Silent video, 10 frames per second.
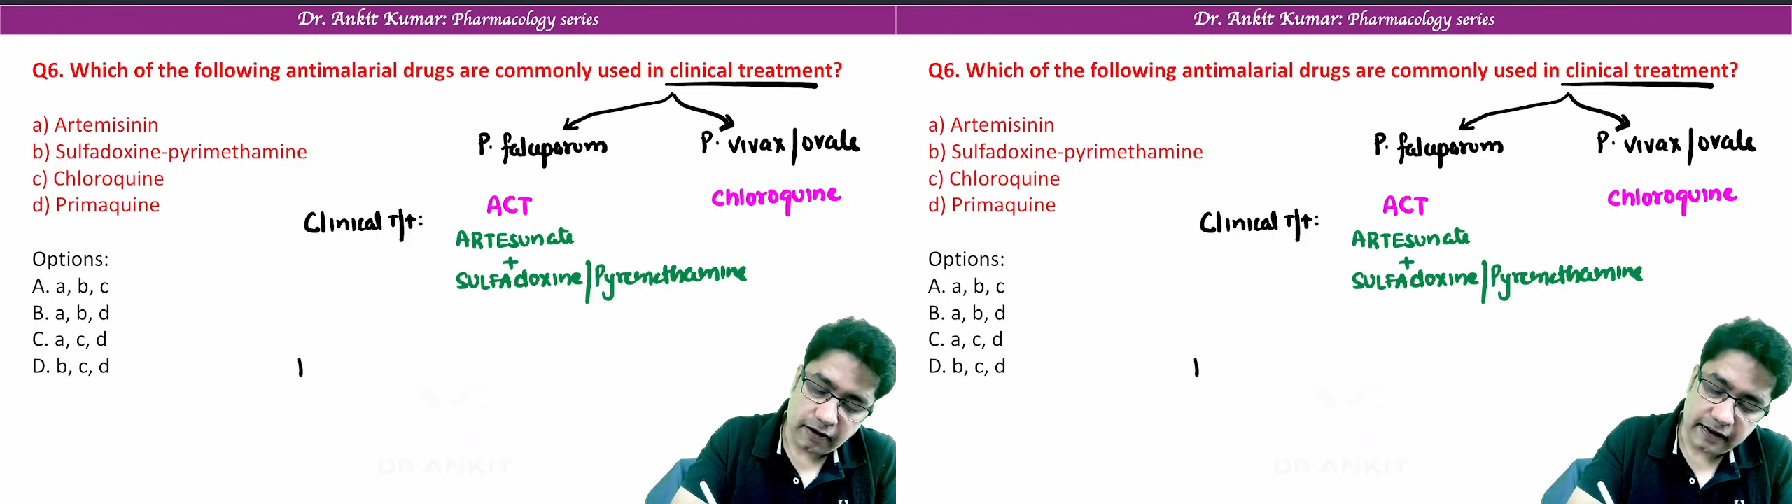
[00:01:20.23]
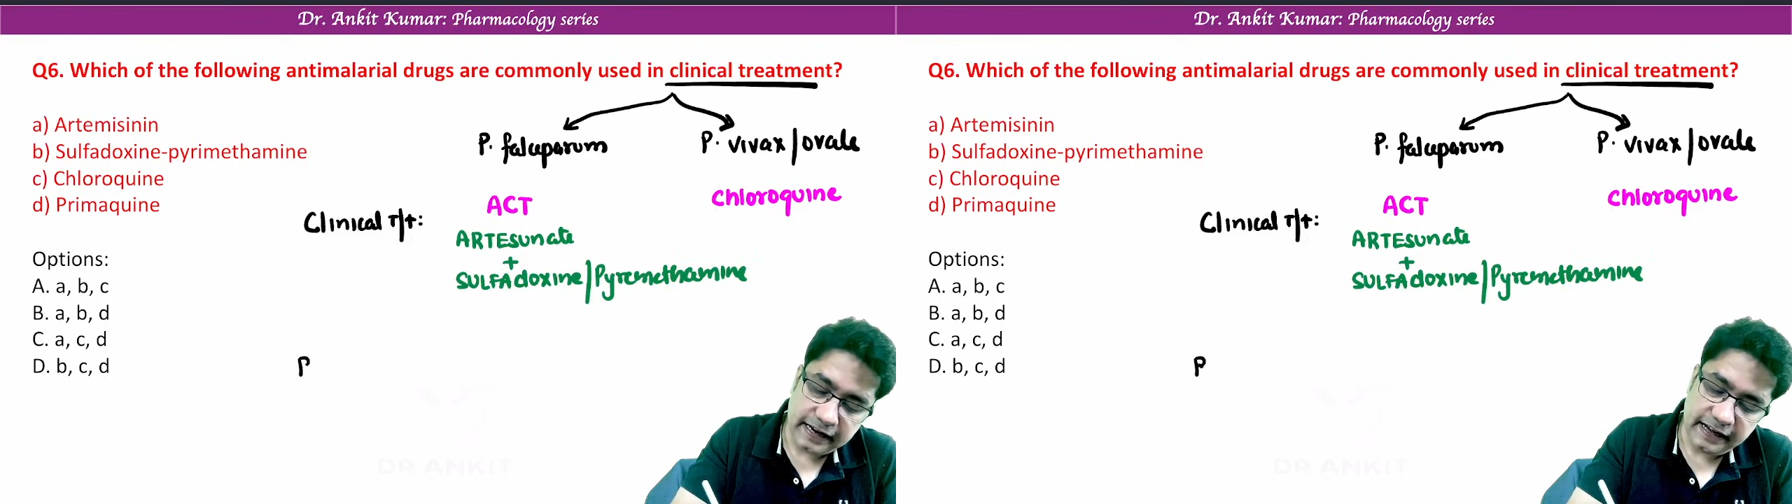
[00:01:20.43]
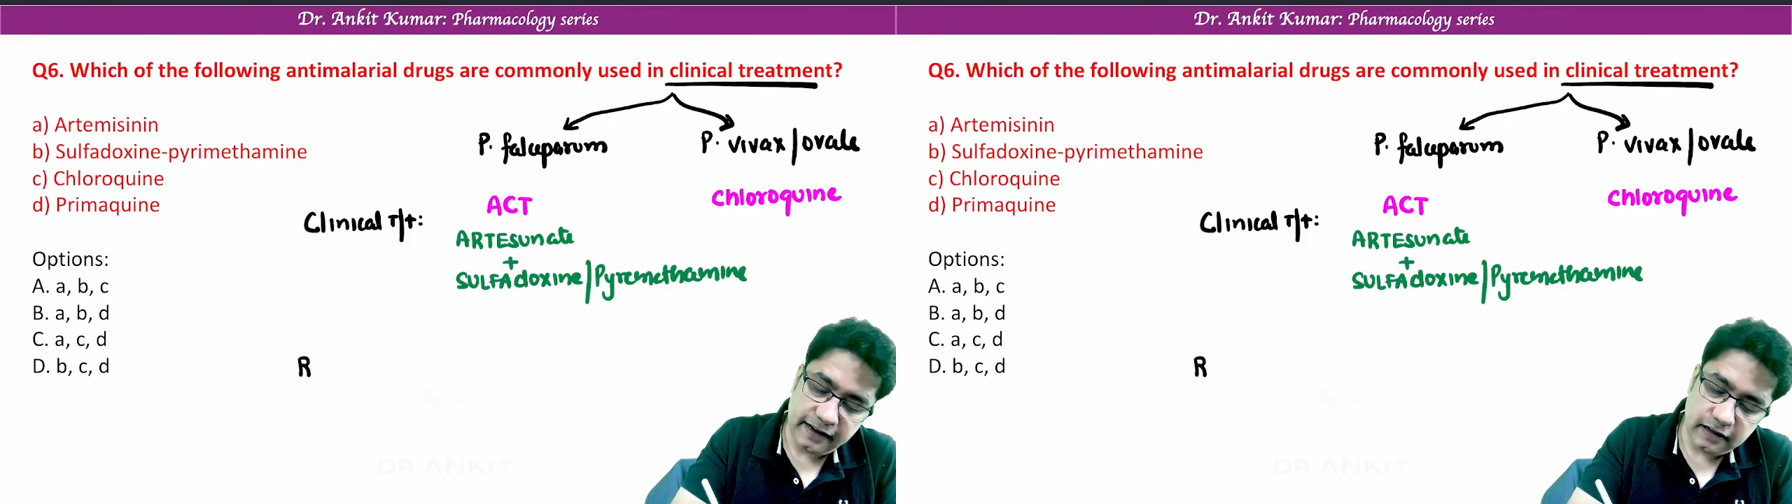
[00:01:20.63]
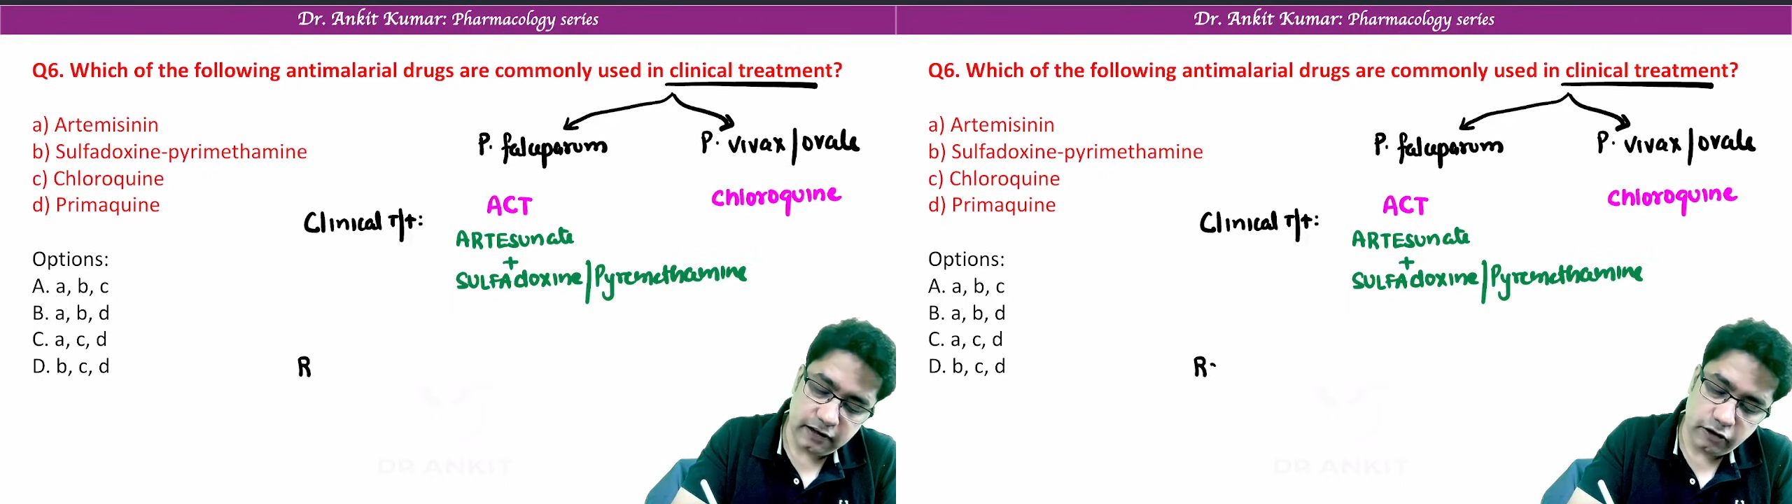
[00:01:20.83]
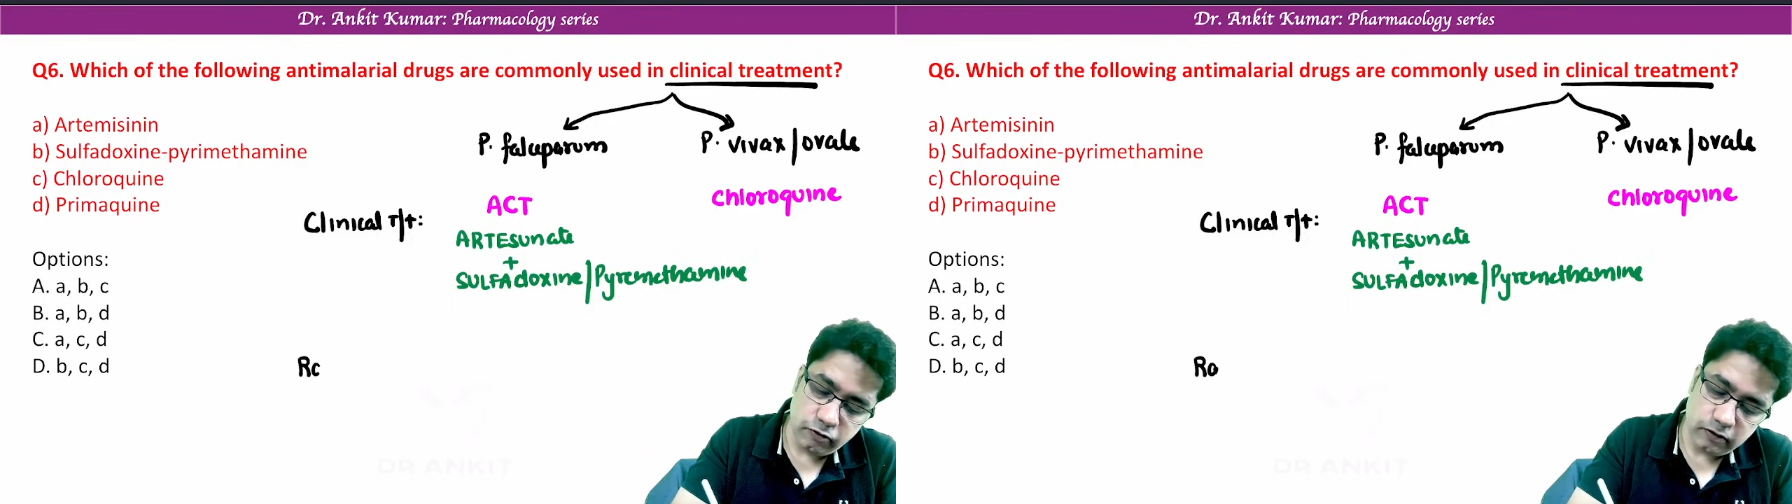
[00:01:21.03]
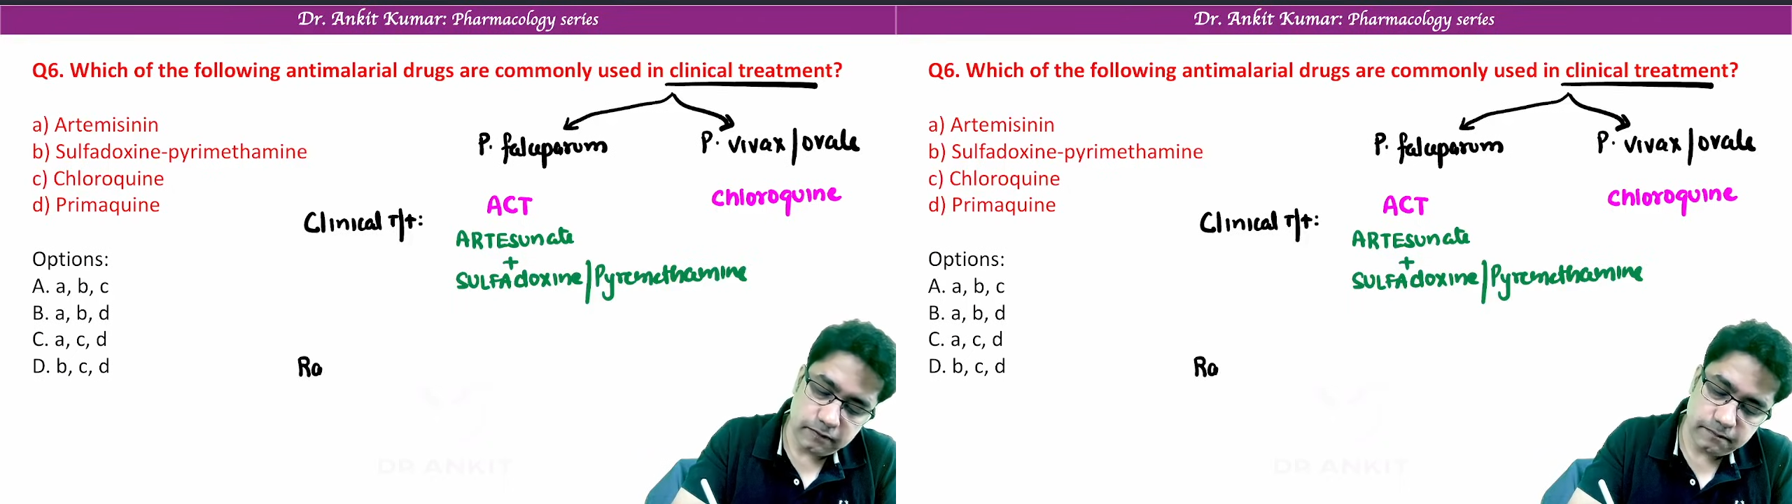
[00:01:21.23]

radical cure